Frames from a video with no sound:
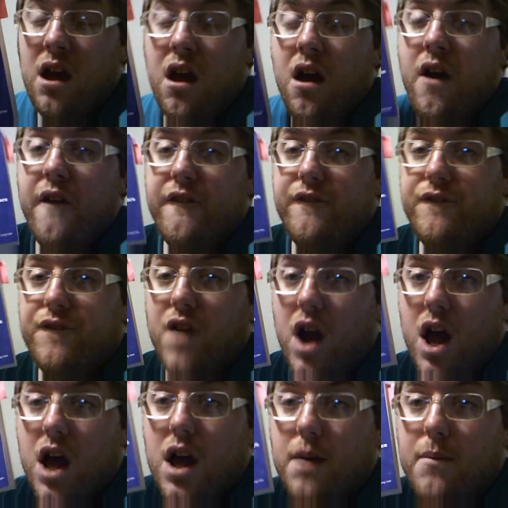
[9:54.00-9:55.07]
read
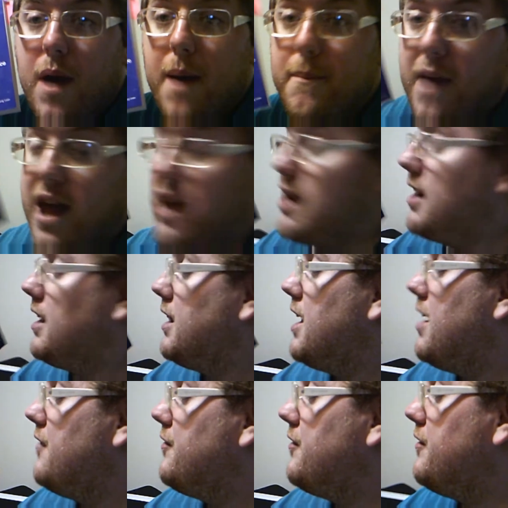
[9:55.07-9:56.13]
from
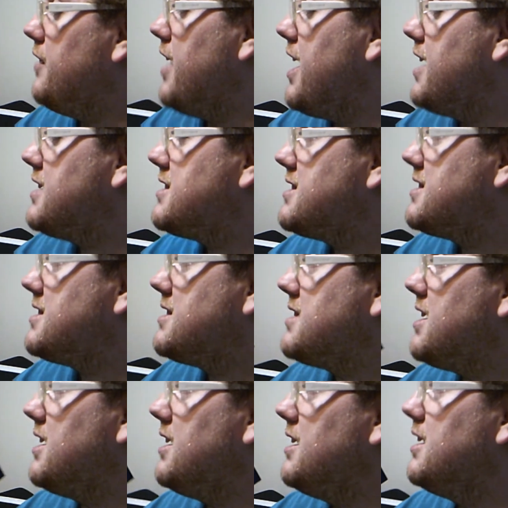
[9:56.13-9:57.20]
Amanda Lovelace.